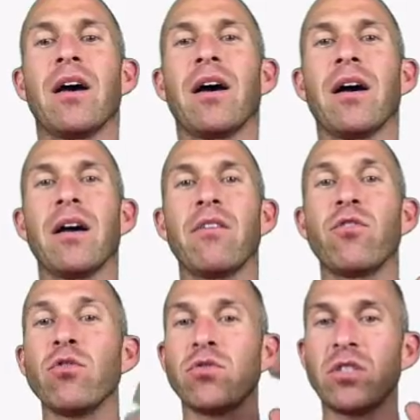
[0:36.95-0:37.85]
Uh, if
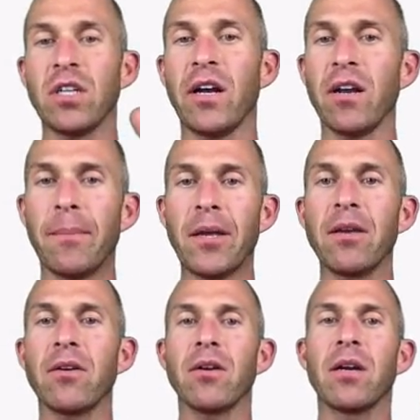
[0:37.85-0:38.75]
you sign up
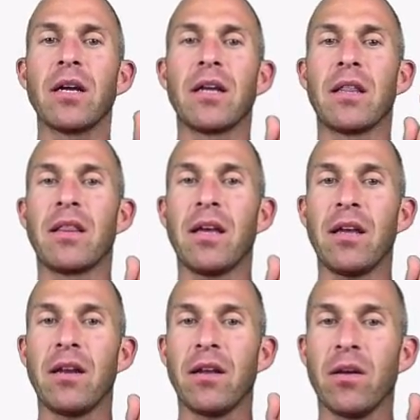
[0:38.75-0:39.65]
here,
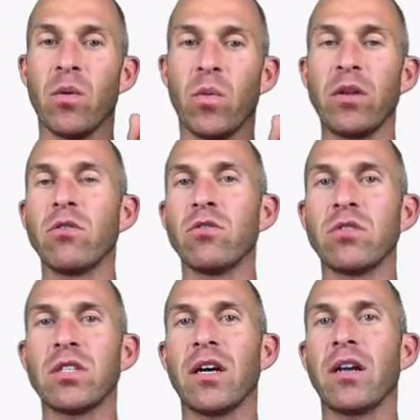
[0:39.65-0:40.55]
then when you do
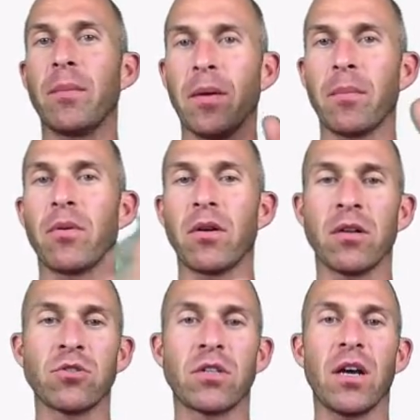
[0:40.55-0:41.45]
sign up and put in
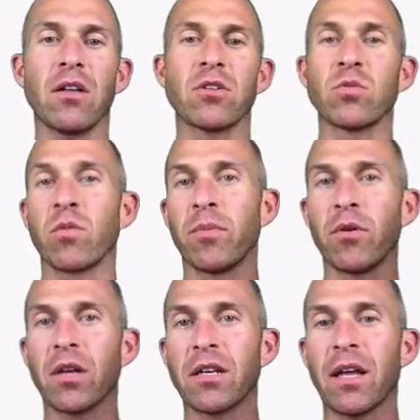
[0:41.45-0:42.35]
$100, we'll
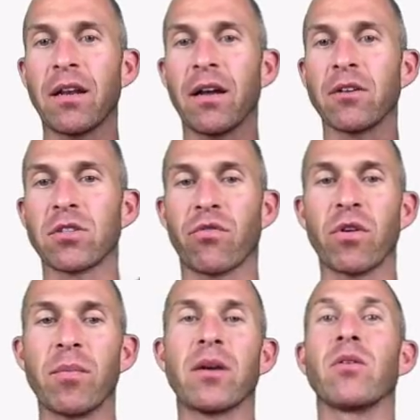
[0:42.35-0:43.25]
both get $10 of
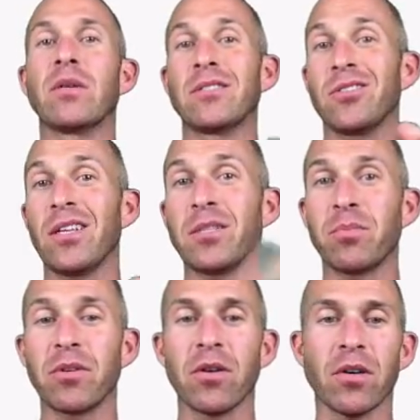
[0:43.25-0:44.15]
free Bitcoin. So that's
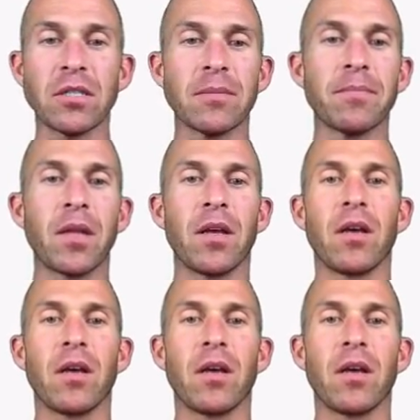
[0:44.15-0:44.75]
pretty awesome.